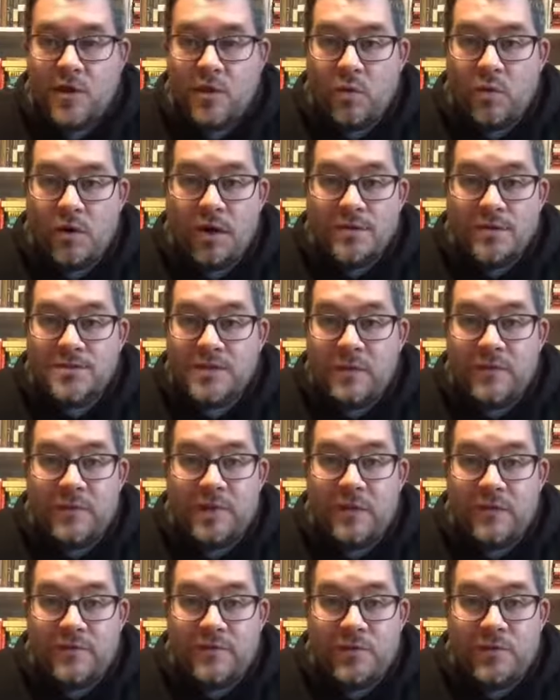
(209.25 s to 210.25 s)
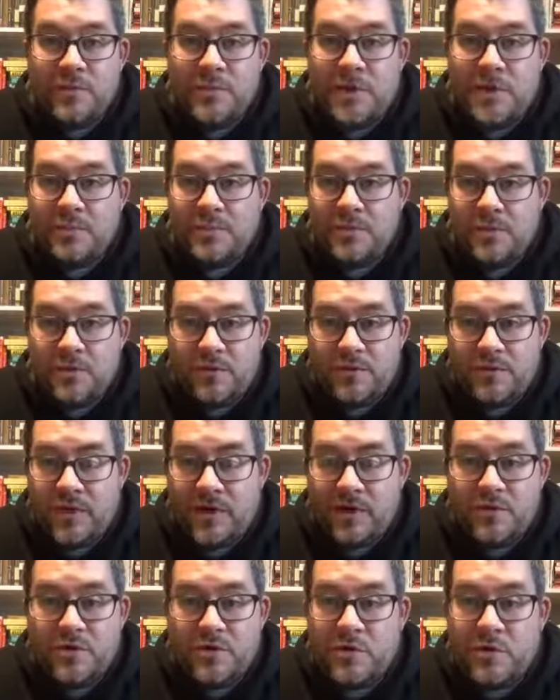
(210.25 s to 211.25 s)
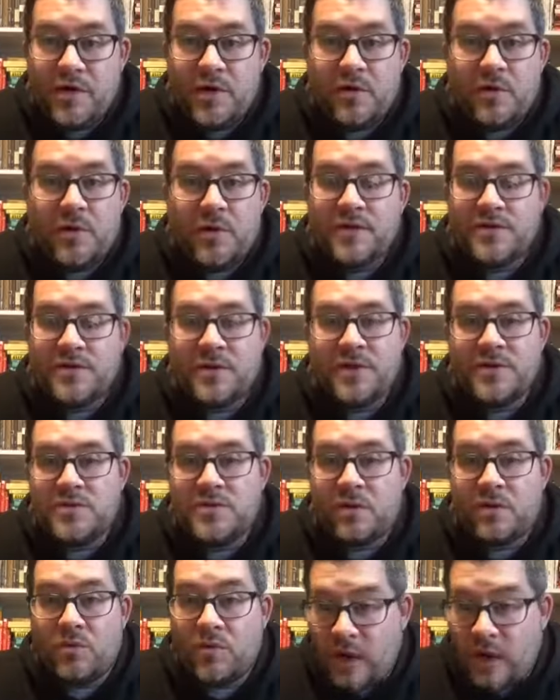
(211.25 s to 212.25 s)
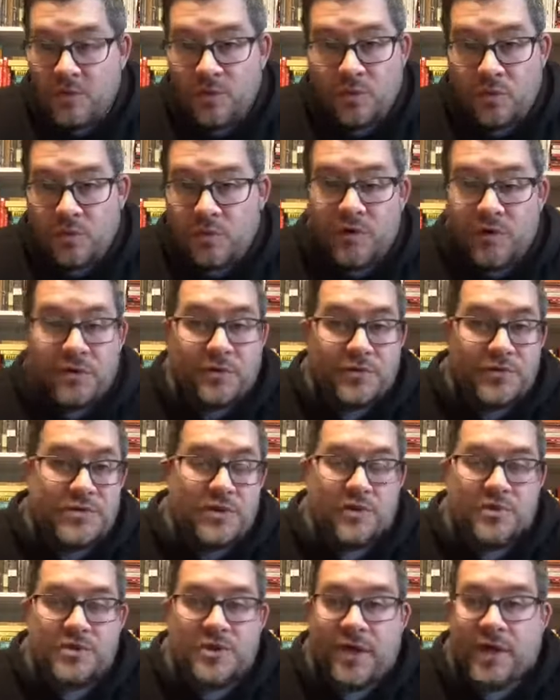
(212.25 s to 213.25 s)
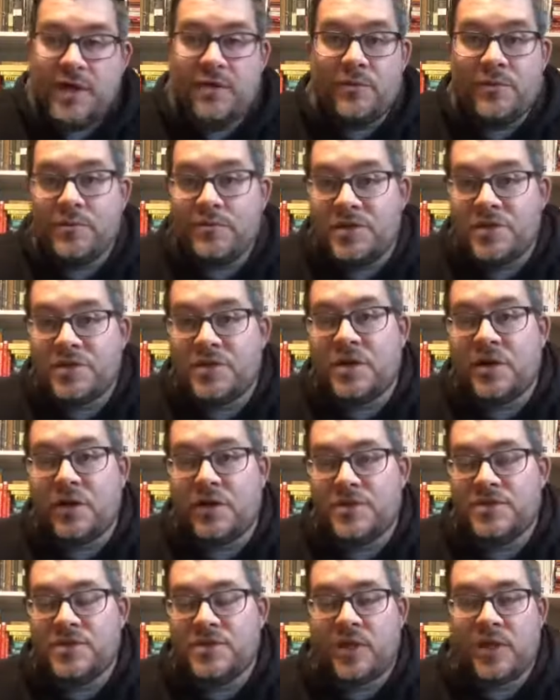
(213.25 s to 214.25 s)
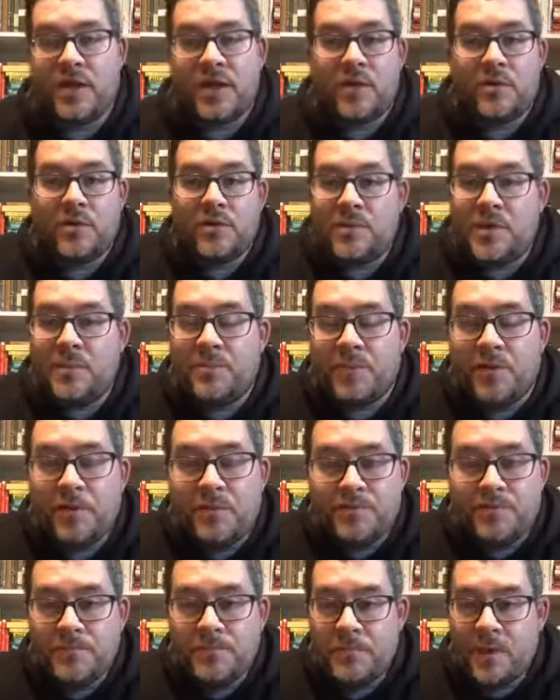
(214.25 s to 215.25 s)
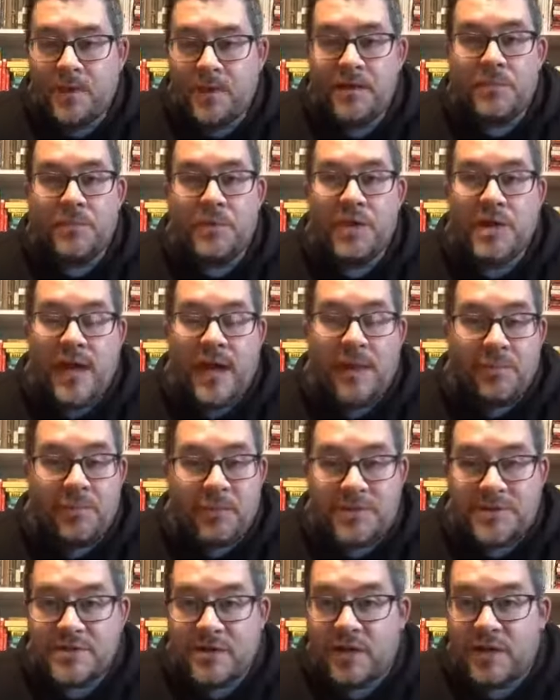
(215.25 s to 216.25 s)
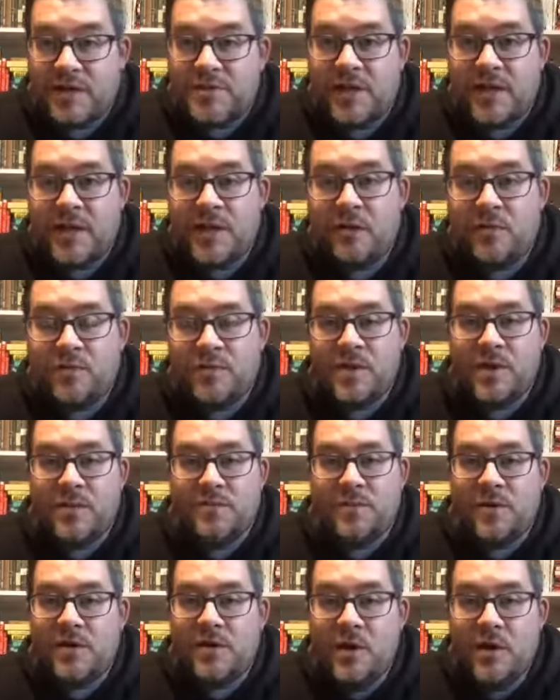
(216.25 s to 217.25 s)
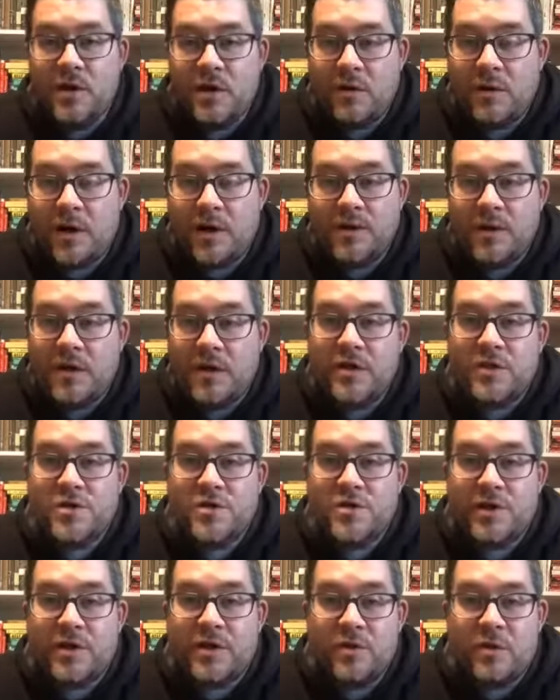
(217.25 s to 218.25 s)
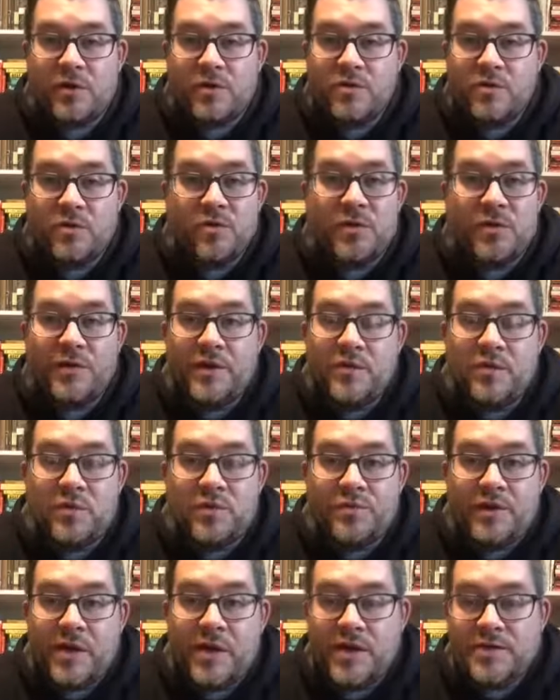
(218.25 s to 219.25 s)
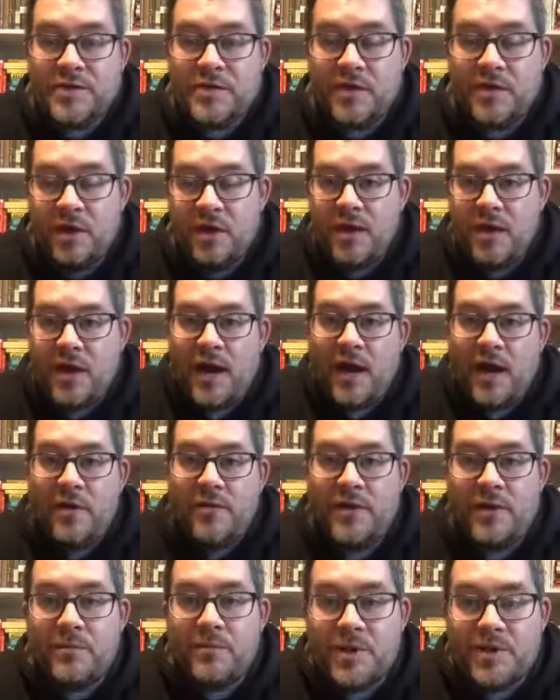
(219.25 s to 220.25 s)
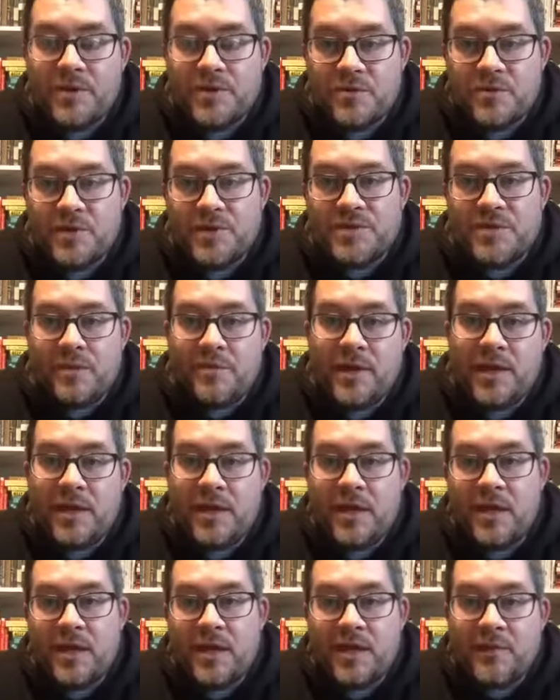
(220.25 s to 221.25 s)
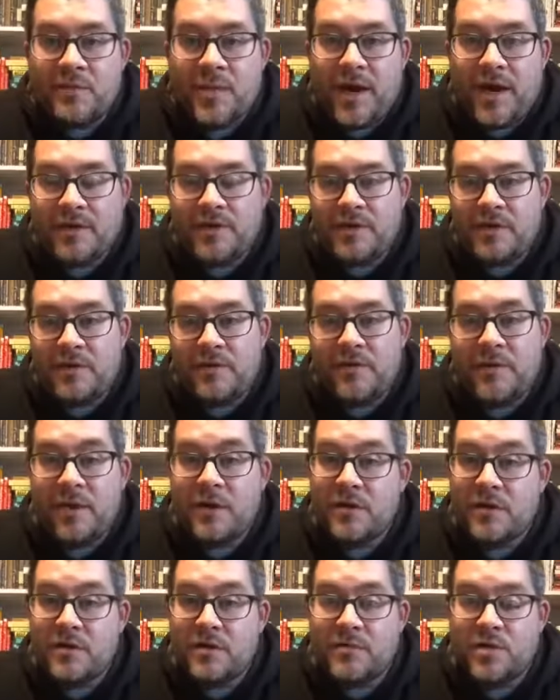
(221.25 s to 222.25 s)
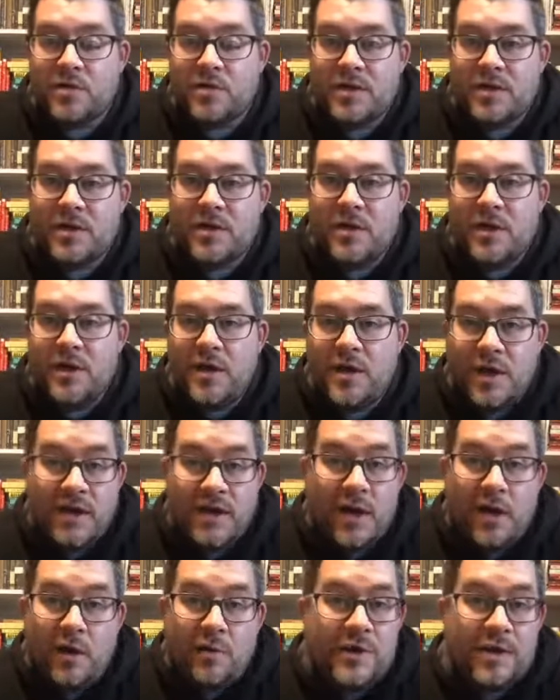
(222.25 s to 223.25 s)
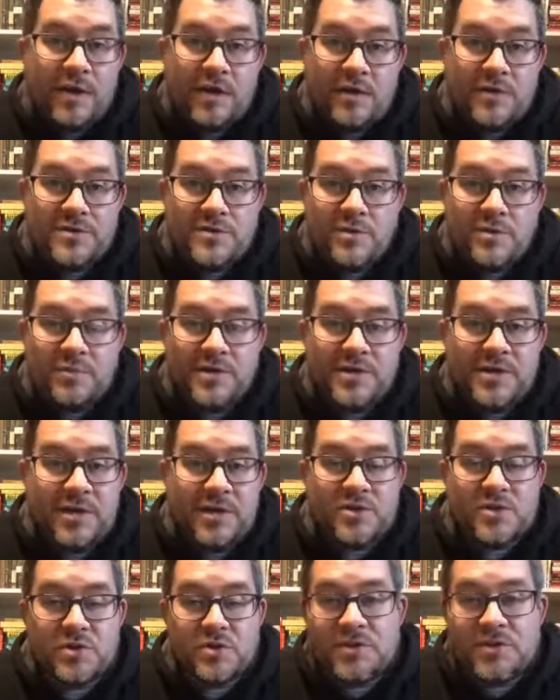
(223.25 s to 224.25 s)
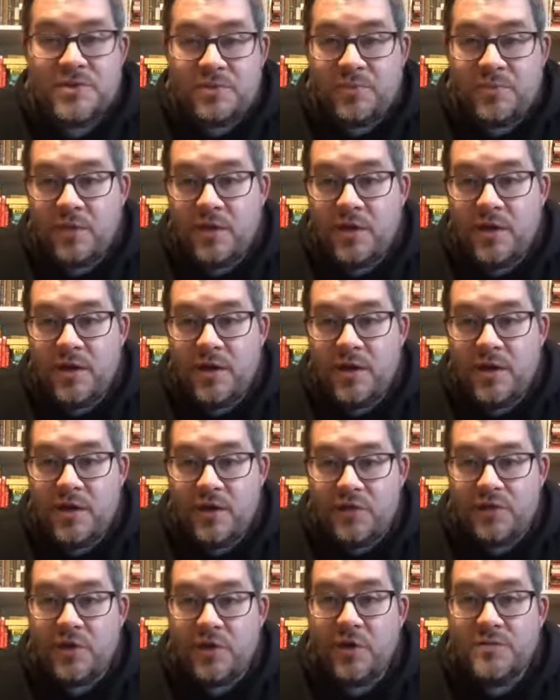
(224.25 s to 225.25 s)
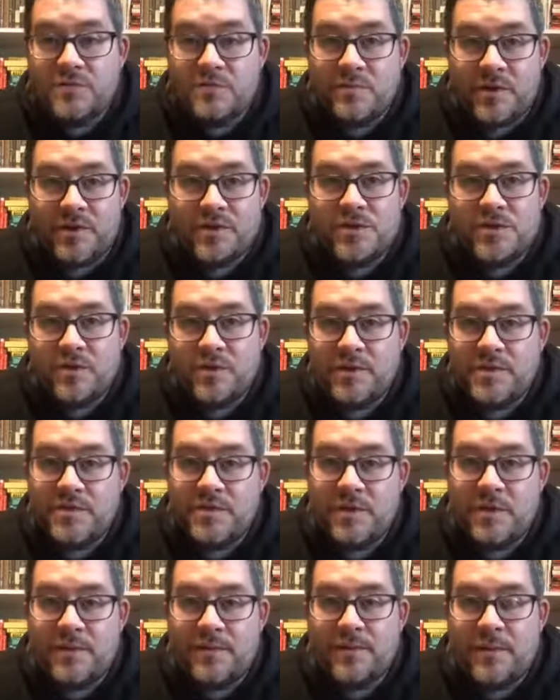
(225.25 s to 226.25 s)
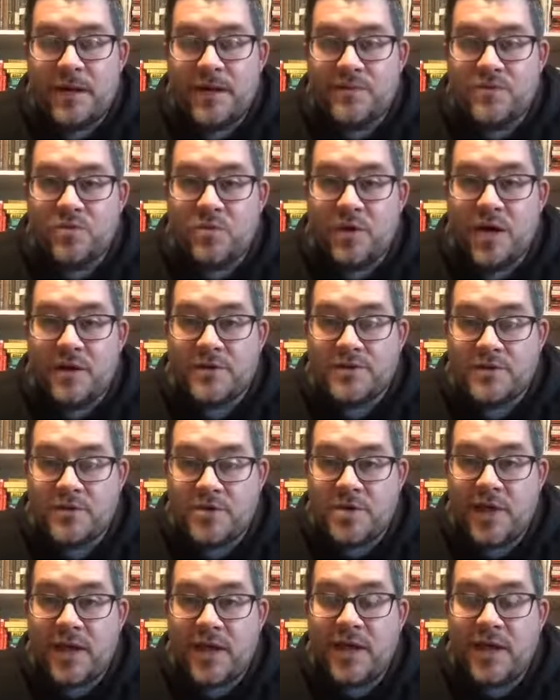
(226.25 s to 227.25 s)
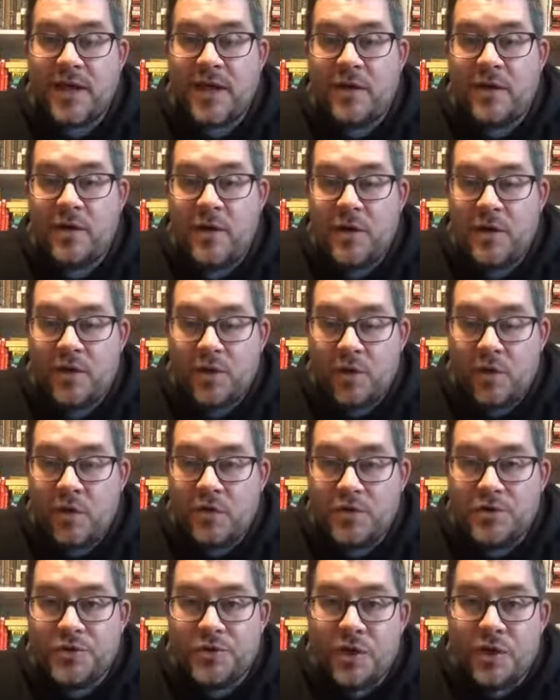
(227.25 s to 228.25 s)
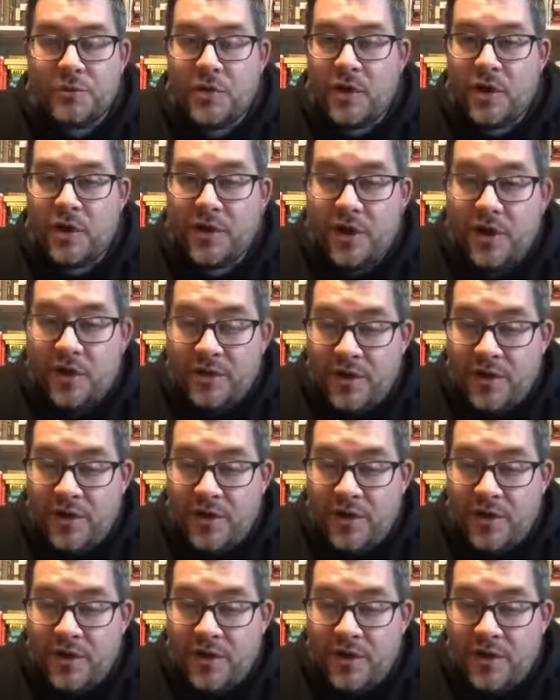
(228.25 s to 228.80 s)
We're also going to be interviewing people that are doing great things around the world. So checking in with missionaries, checking in with people in the Minneapolis area, checking with people around the country who are doing really cool things and how their ministries are making an impact in their community, and how we can also potentially support those ministries as well. So checking out Local to Global.